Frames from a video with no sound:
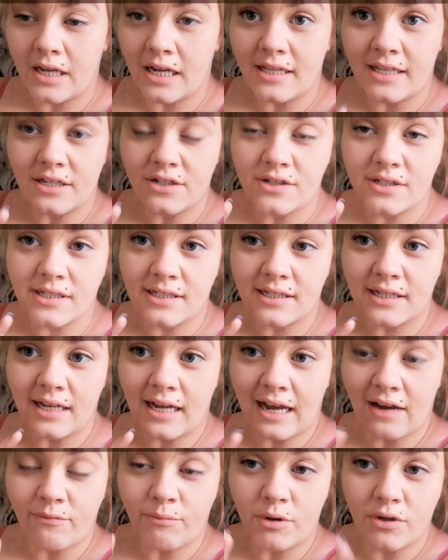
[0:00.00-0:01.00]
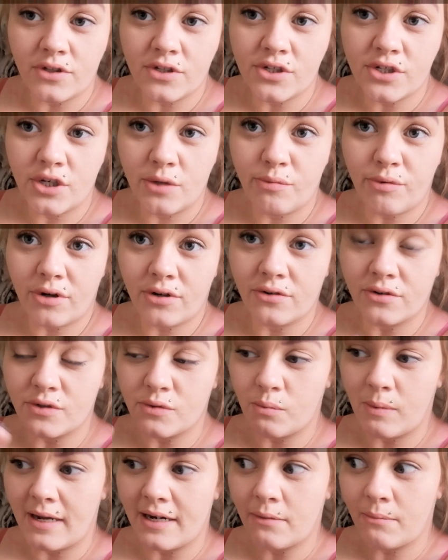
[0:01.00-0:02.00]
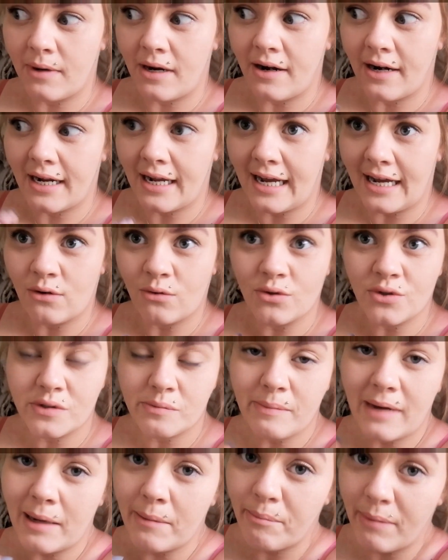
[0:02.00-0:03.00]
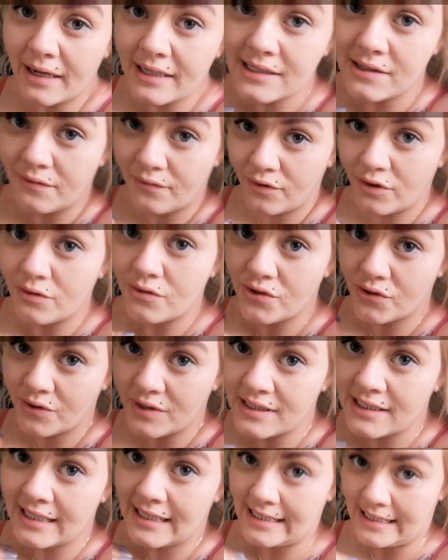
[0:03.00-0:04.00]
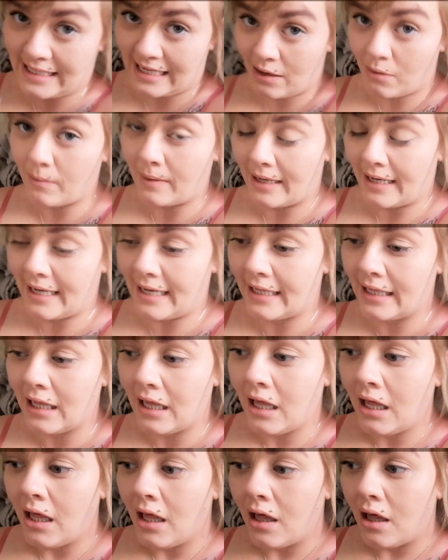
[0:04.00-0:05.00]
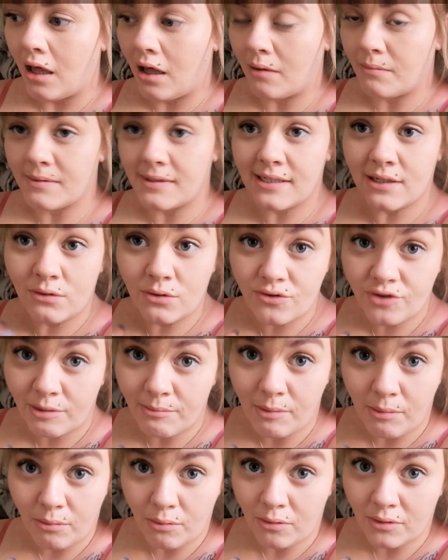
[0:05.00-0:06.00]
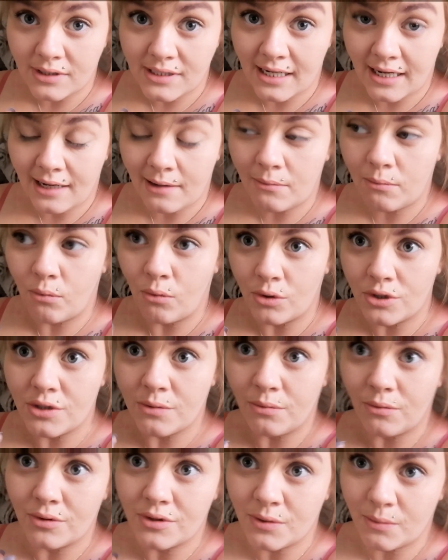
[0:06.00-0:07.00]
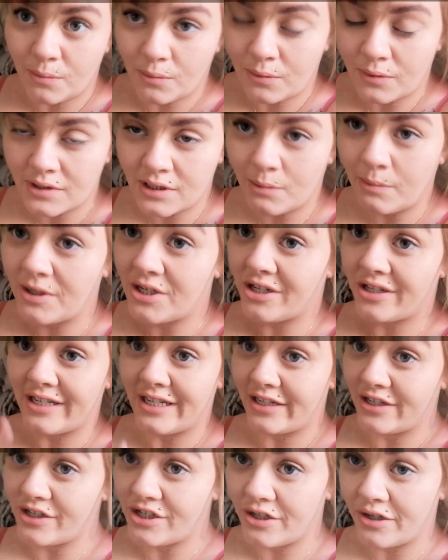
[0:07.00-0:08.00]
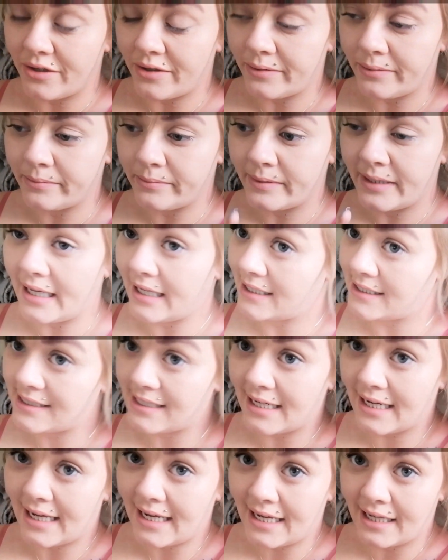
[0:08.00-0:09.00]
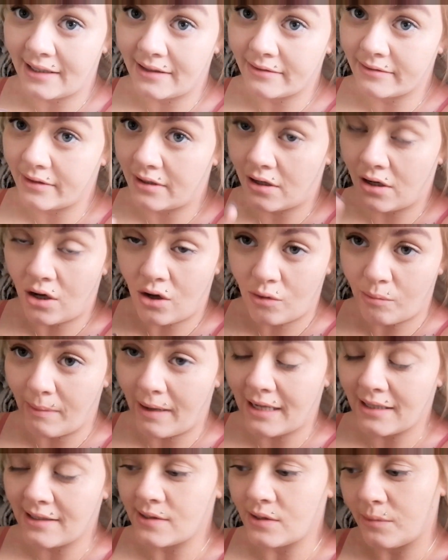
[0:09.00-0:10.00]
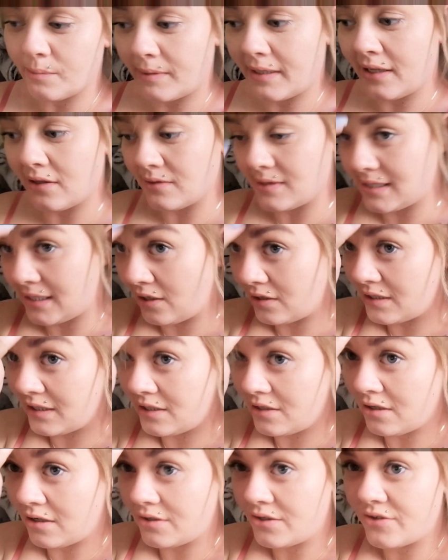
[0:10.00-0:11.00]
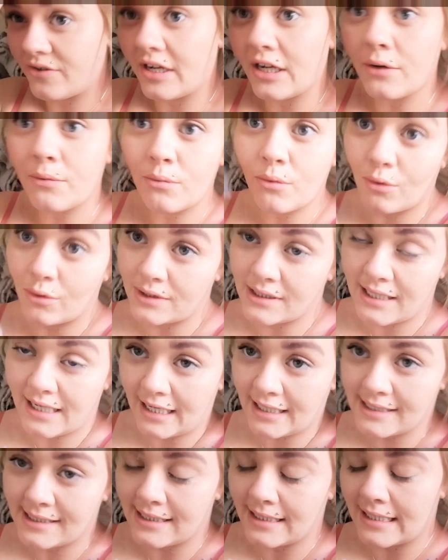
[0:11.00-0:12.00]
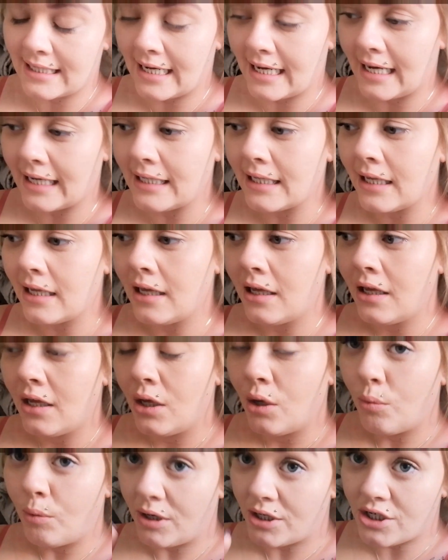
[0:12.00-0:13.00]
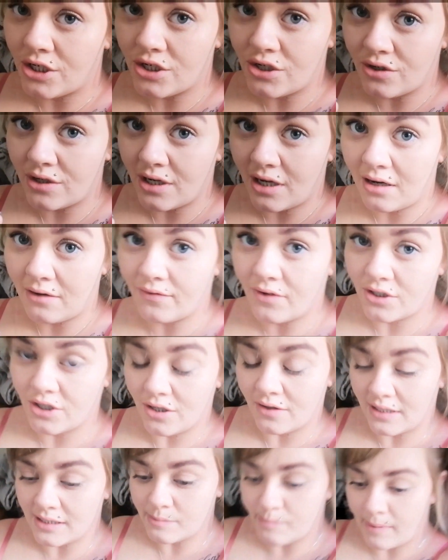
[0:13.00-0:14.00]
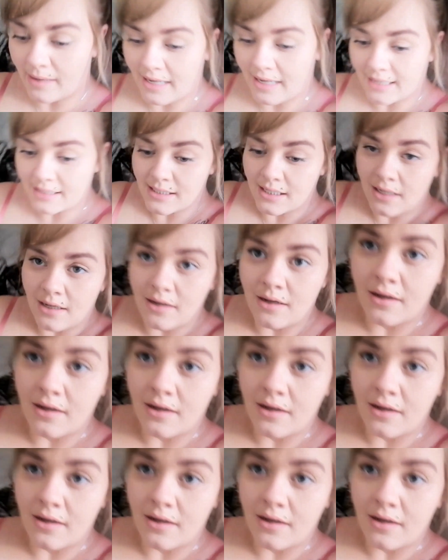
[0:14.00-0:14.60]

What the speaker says: and then just have my other two products when and where I can, or just make better food choices that way. Still drink my water, which I didn't do yesterday. I'll hold my hands up, guilty. I did not drink water yesterday, which I should have. I know that's bad.